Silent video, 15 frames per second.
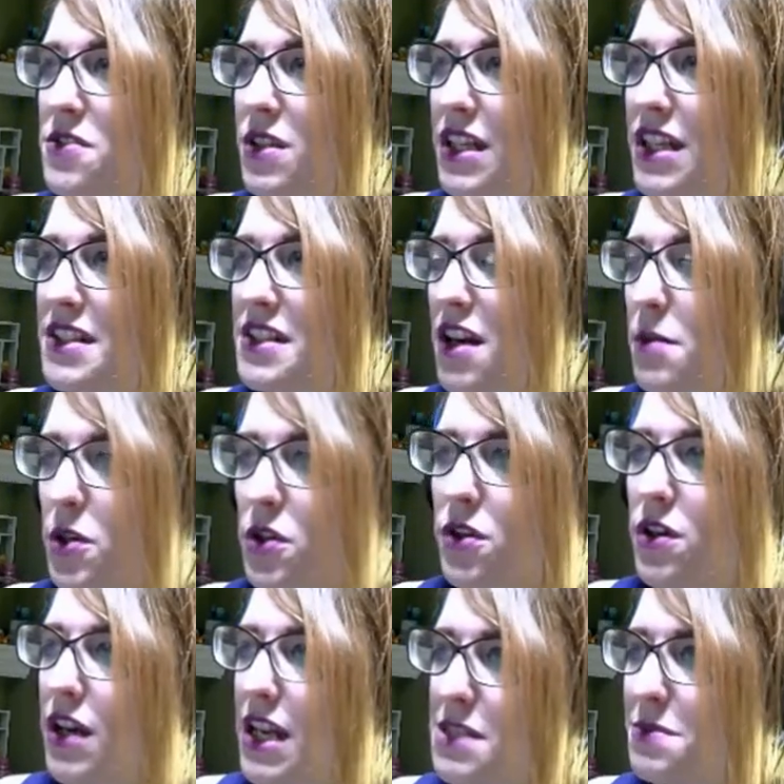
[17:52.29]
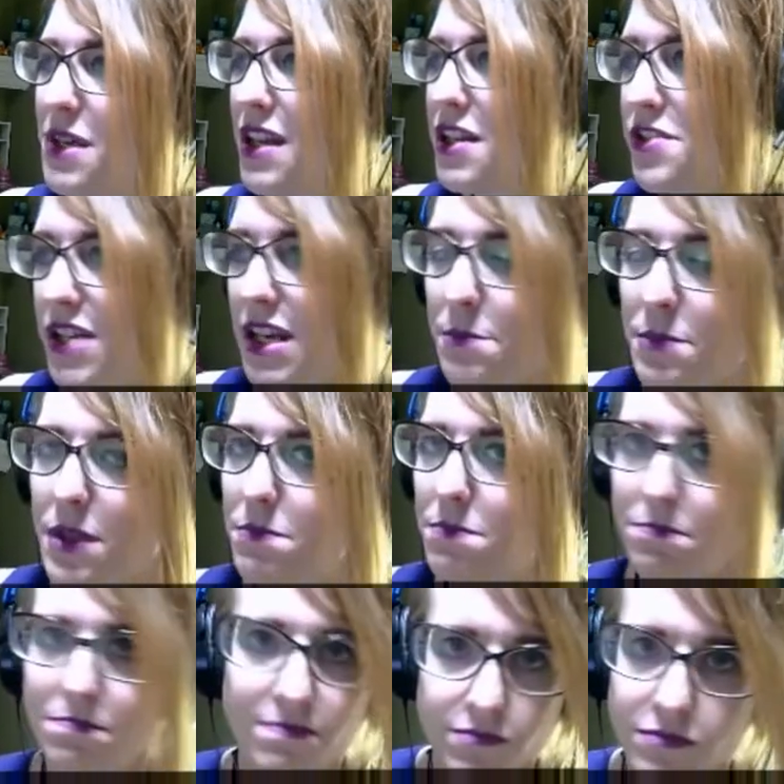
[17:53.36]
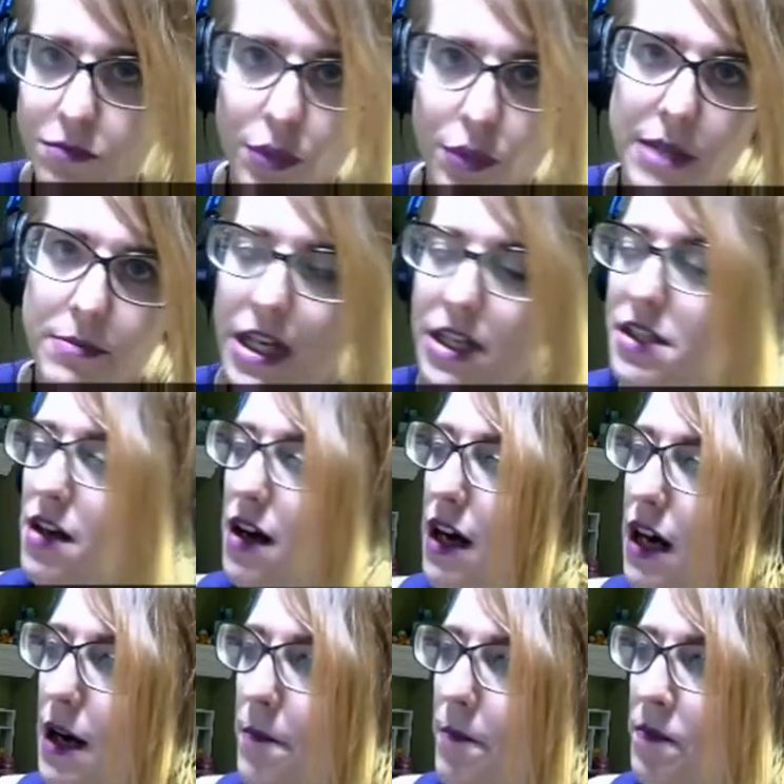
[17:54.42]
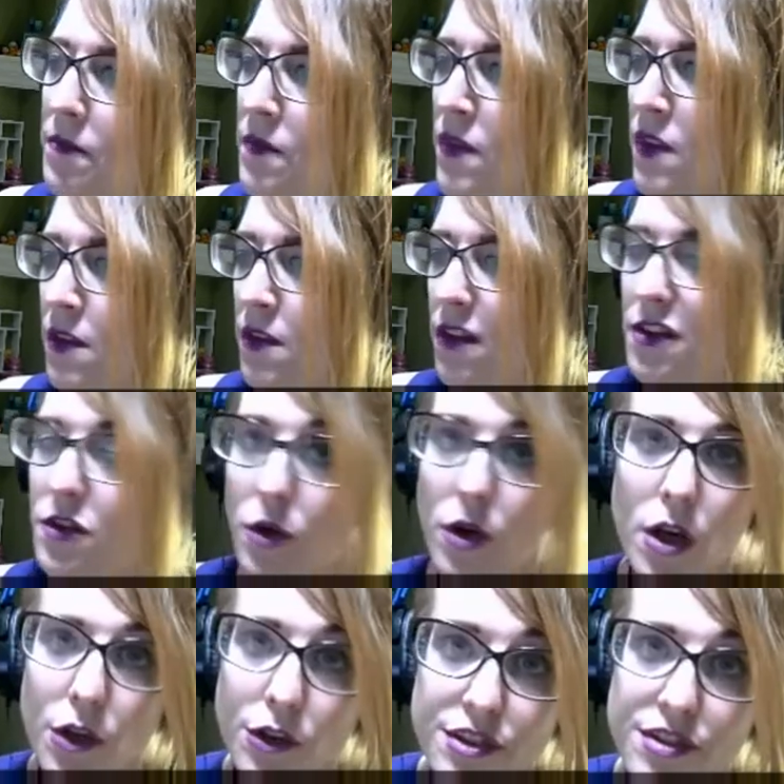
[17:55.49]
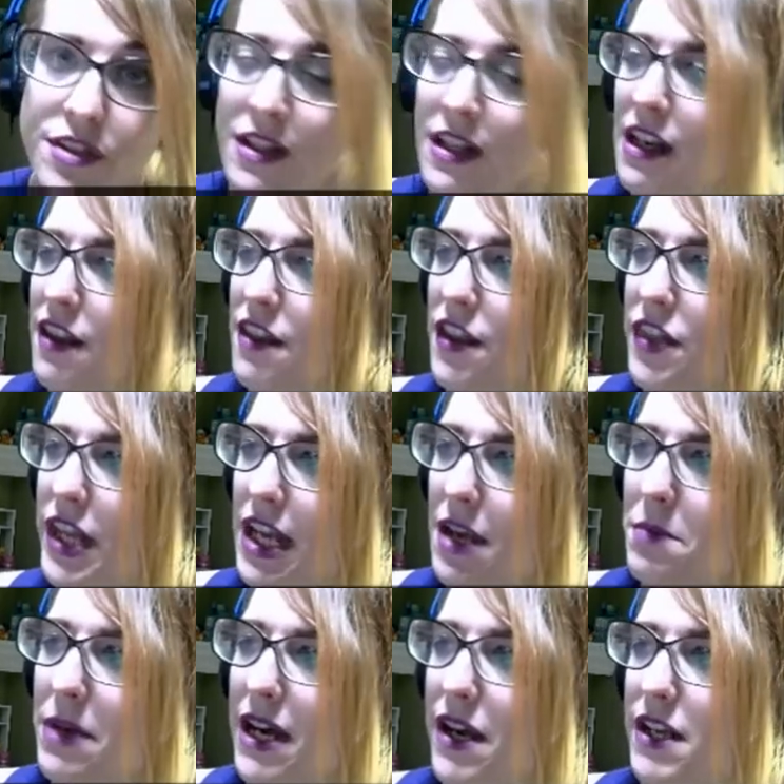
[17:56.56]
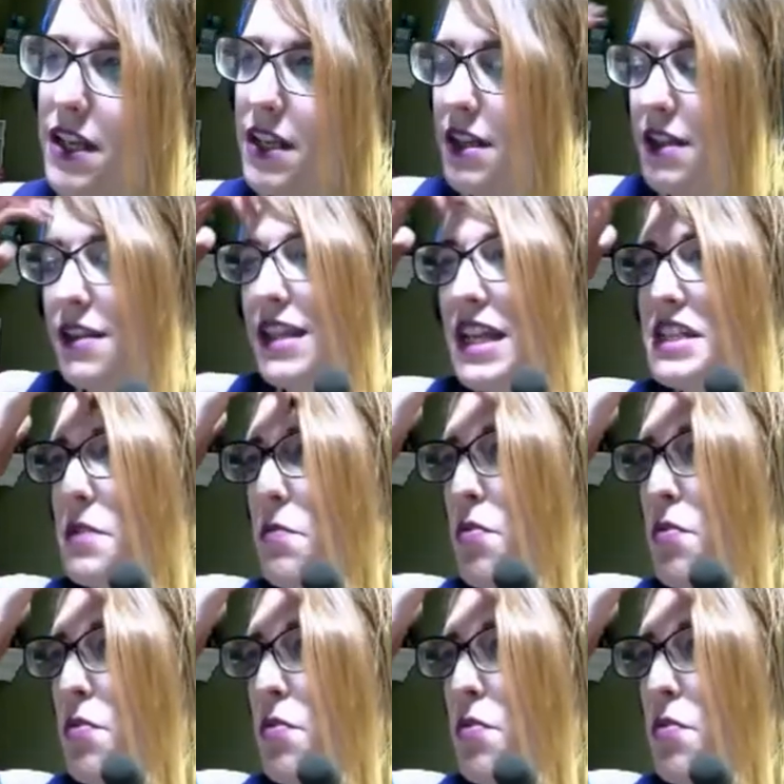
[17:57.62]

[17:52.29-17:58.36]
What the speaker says: Really, it's Garbodor, Espeon, Drampa, pretty much. Tauros. The thing about it that's a